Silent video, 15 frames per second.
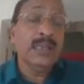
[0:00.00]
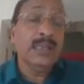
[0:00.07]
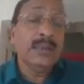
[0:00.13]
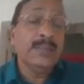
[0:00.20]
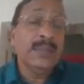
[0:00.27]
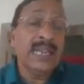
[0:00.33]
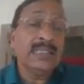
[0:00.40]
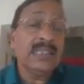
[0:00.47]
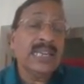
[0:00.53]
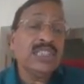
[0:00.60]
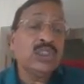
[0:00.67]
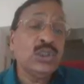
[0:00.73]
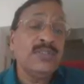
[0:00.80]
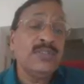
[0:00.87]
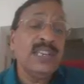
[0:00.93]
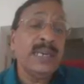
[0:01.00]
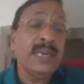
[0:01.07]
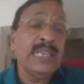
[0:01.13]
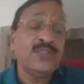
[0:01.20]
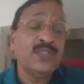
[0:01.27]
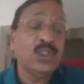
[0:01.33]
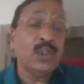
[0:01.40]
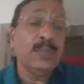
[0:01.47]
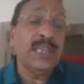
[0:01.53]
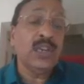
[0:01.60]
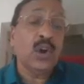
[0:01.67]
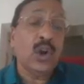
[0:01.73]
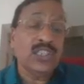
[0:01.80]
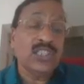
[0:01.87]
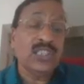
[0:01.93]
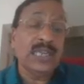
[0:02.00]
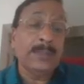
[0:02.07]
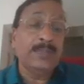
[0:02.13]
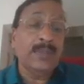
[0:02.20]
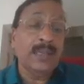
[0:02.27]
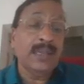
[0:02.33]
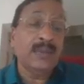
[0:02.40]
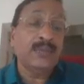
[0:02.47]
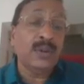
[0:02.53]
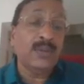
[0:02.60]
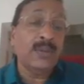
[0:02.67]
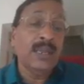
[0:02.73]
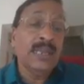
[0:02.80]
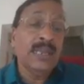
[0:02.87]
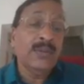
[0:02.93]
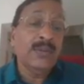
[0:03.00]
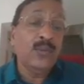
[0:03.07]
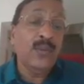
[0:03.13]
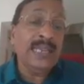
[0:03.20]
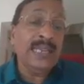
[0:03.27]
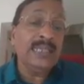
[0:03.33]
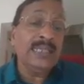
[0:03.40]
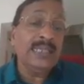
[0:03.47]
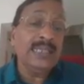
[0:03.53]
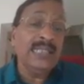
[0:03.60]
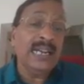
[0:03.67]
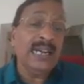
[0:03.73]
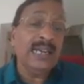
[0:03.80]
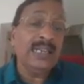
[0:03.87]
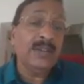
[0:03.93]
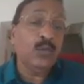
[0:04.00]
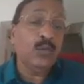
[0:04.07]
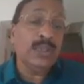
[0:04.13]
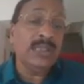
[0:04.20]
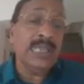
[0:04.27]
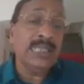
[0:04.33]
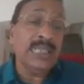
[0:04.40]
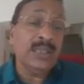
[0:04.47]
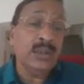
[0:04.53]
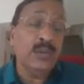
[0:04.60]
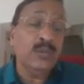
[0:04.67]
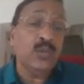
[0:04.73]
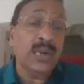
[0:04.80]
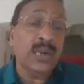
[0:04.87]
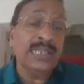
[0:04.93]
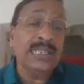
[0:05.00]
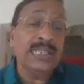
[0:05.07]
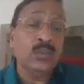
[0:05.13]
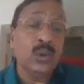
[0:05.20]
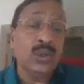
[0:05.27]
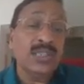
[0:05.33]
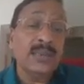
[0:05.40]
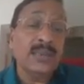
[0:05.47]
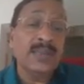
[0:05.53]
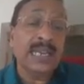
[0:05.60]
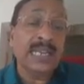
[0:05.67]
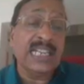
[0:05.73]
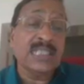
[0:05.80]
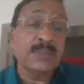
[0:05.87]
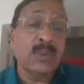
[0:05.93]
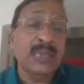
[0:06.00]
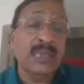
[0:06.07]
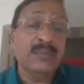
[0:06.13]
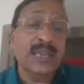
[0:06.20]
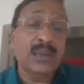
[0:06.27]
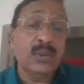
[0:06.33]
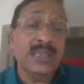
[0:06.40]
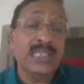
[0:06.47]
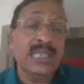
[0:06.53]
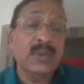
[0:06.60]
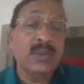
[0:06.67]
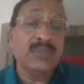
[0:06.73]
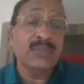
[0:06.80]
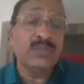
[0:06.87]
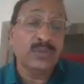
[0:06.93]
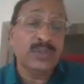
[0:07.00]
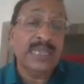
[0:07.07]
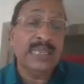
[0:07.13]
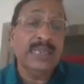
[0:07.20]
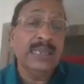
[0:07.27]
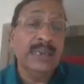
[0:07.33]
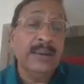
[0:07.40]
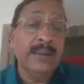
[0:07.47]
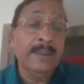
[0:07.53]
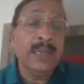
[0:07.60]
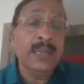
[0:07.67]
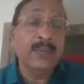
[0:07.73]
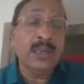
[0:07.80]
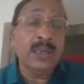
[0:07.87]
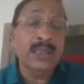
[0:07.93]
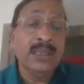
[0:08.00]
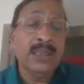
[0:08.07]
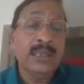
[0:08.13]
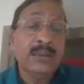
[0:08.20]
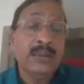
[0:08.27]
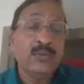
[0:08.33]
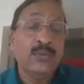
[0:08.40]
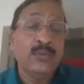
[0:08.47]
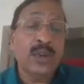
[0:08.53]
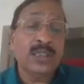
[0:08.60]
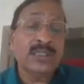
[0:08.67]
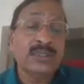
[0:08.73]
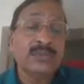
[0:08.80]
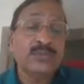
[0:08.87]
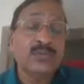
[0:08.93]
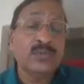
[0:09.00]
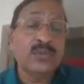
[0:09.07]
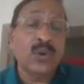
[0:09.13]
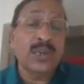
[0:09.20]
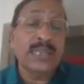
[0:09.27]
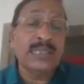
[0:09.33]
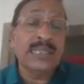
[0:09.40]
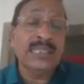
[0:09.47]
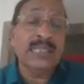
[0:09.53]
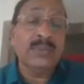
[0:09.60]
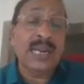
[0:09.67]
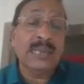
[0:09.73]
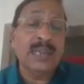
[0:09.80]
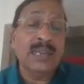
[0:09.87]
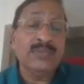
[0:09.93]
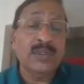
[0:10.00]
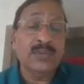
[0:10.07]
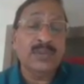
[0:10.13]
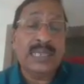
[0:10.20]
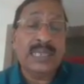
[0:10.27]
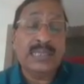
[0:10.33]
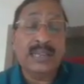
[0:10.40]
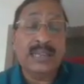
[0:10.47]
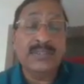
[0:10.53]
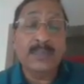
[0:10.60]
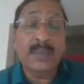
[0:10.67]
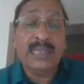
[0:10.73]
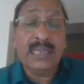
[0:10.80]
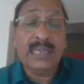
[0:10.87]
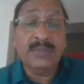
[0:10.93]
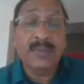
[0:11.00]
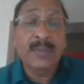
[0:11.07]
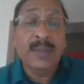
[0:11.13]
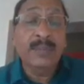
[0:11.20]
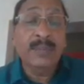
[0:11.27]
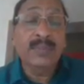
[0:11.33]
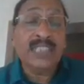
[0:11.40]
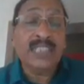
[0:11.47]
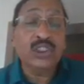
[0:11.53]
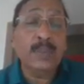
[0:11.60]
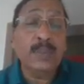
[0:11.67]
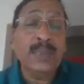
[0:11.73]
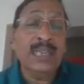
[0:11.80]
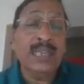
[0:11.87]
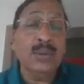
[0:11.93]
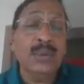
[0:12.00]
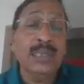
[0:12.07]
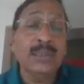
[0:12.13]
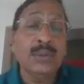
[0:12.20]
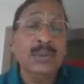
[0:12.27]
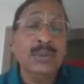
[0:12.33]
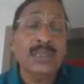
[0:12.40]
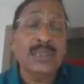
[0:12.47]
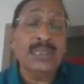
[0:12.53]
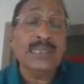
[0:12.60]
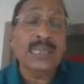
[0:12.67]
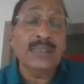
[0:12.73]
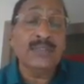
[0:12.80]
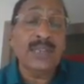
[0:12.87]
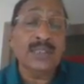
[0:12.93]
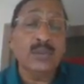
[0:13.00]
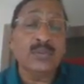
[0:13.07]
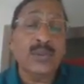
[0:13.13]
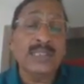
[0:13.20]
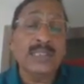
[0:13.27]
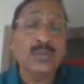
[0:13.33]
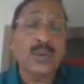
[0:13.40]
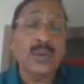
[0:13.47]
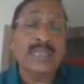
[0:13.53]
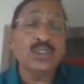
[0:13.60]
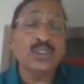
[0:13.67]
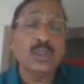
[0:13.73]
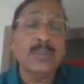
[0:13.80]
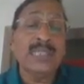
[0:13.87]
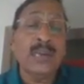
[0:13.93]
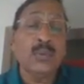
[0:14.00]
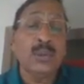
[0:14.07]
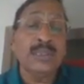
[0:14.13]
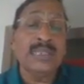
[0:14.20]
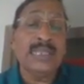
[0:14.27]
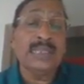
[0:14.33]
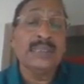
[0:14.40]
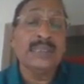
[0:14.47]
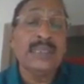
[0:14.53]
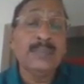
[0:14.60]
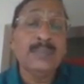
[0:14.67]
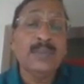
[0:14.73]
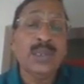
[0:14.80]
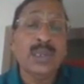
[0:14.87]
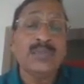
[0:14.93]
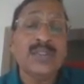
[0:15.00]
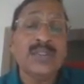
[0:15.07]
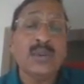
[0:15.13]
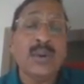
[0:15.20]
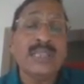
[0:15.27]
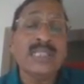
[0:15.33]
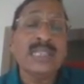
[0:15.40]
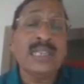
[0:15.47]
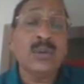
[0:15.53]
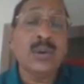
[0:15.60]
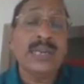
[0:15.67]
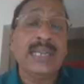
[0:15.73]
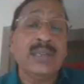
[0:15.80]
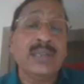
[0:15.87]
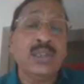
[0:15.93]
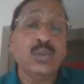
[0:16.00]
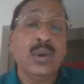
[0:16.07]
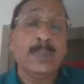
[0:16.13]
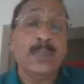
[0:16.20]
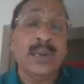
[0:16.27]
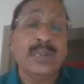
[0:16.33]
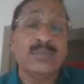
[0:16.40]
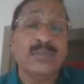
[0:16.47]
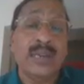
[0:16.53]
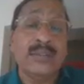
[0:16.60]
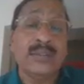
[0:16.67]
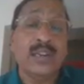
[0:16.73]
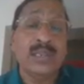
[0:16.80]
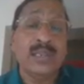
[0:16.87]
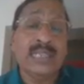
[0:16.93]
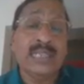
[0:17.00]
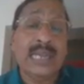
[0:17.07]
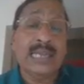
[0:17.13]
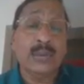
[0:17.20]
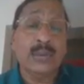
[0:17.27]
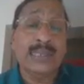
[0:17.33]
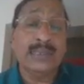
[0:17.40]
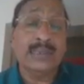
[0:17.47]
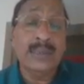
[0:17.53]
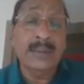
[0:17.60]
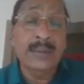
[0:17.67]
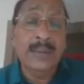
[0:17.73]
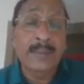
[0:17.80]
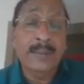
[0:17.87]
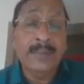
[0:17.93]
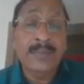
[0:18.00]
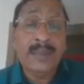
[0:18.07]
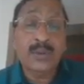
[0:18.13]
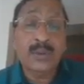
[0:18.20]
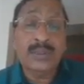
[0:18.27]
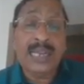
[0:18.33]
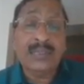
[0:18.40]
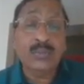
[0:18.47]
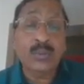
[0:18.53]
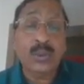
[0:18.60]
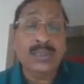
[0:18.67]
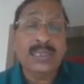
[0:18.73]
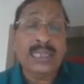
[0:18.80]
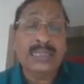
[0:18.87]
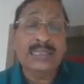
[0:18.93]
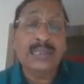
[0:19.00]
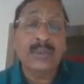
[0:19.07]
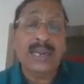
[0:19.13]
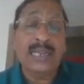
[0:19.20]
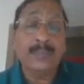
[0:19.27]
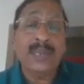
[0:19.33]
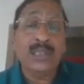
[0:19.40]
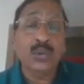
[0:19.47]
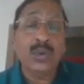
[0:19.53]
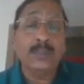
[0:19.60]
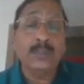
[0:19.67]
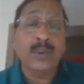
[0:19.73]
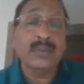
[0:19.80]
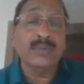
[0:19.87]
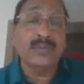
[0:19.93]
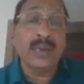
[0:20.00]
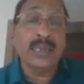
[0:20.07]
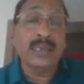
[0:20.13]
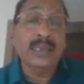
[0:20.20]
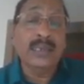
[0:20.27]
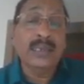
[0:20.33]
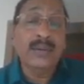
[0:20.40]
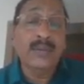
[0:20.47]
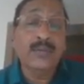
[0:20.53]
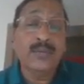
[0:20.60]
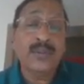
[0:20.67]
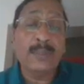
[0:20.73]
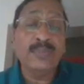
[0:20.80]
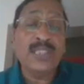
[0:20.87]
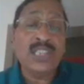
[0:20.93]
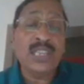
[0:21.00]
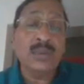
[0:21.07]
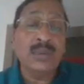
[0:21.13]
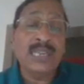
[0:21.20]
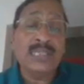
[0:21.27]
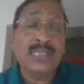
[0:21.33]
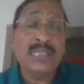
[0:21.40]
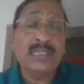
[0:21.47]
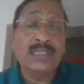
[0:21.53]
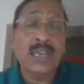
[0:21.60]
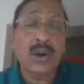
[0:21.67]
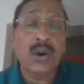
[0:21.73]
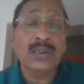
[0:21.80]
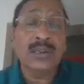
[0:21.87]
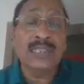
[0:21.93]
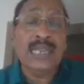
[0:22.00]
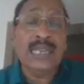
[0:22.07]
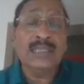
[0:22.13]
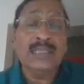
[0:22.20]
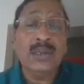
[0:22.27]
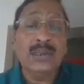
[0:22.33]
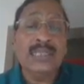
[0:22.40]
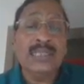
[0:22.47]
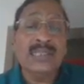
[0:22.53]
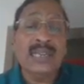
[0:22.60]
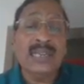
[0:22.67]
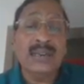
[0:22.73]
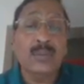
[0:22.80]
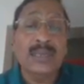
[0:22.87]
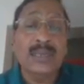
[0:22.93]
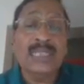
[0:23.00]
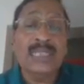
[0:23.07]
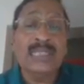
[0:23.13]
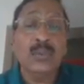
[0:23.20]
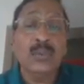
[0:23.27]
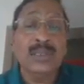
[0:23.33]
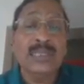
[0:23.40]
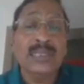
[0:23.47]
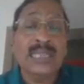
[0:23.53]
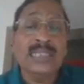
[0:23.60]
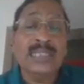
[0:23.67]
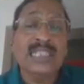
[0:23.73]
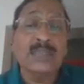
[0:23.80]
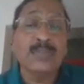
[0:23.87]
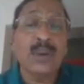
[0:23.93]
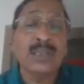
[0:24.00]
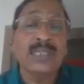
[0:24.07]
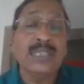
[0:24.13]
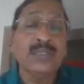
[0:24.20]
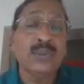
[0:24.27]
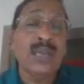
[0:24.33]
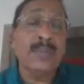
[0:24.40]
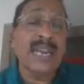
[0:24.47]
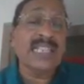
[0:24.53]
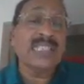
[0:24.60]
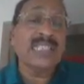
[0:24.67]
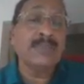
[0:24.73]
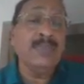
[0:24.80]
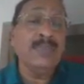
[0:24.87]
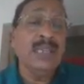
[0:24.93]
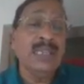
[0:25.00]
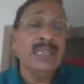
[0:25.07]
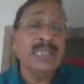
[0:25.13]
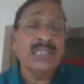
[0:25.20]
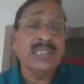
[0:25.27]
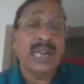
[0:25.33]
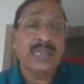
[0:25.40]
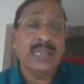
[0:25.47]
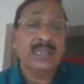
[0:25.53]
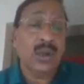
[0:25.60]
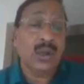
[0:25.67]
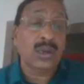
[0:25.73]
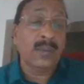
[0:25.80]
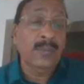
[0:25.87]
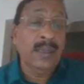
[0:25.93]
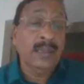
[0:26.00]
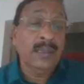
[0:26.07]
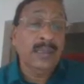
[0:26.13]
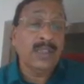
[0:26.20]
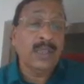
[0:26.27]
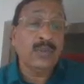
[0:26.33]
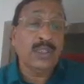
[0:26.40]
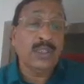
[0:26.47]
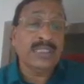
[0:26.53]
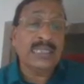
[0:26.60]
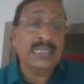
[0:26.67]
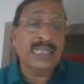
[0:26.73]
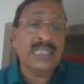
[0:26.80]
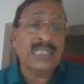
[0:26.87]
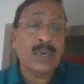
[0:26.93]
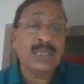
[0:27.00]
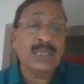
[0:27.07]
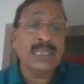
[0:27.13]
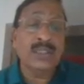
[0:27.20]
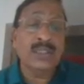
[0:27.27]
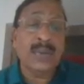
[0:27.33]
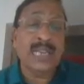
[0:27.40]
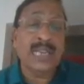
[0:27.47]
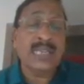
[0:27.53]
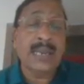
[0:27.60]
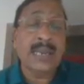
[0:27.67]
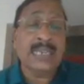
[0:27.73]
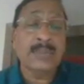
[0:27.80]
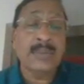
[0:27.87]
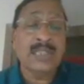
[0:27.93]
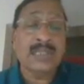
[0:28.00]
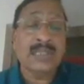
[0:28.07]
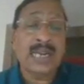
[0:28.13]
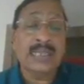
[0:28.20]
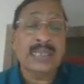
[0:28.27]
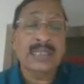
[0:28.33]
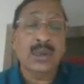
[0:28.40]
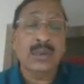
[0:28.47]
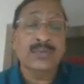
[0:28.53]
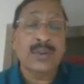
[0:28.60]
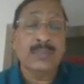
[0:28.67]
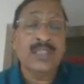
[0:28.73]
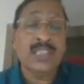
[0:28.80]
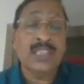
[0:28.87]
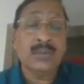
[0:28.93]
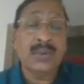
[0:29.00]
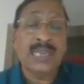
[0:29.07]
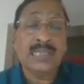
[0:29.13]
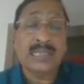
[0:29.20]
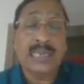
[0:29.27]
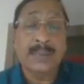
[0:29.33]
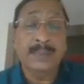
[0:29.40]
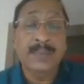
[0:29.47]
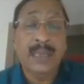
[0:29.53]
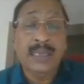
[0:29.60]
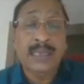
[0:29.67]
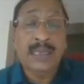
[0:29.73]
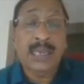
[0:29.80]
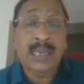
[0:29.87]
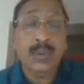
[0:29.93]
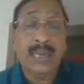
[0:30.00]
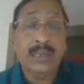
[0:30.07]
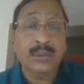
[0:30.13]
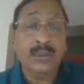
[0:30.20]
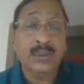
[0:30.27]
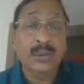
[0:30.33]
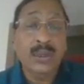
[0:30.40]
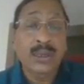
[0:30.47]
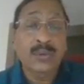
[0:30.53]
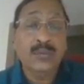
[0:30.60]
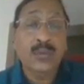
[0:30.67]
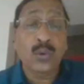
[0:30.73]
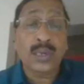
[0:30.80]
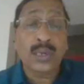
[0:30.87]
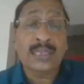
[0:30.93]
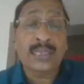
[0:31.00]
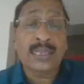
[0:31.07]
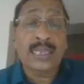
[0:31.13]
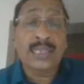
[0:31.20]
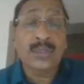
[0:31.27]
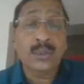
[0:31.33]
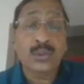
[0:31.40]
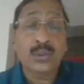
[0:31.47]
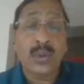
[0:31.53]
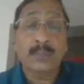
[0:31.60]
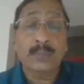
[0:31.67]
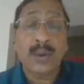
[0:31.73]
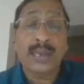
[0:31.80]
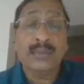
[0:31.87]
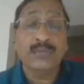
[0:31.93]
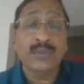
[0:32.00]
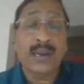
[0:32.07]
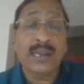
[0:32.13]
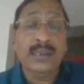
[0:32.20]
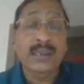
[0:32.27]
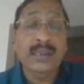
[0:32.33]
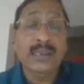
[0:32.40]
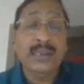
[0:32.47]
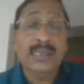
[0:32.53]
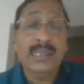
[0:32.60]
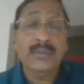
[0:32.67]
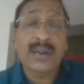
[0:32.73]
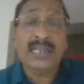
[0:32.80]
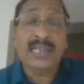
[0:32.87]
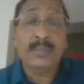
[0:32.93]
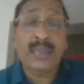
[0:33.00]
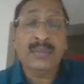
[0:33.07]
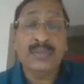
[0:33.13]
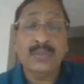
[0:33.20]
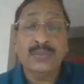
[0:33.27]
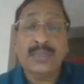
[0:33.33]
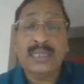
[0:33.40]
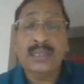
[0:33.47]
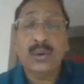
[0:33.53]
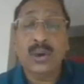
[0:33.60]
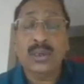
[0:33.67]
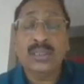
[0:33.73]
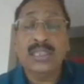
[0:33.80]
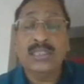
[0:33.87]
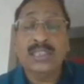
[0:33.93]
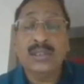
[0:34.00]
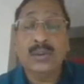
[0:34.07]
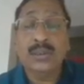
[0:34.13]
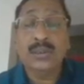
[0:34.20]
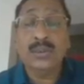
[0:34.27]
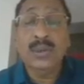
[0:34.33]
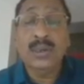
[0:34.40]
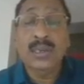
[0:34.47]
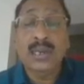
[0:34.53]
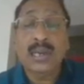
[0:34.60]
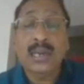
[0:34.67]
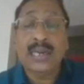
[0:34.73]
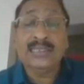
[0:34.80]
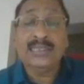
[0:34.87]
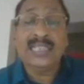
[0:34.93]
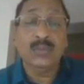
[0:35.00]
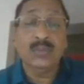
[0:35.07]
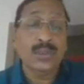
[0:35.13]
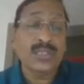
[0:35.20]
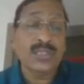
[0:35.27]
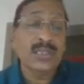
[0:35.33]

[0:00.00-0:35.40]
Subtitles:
that ratio of V by F should be constant. Therefore, when the voltage equal to 400 volts, the corresponding frequency was 50. Therefore, 400 divided by 50 is the V by F. That should be equal to, here you have to find out what should be the voltage, because frequency required equal to 12.5, already calculated. Therefore, that voltage divided by 12.5. From this equation, the only unknown is what is the voltage corresponding to the maximum starting torque. For the voltage corresponding to the maximum starting torque from this equation equal to 400 into 12.5 divided by 50, or is equal to 100 volts.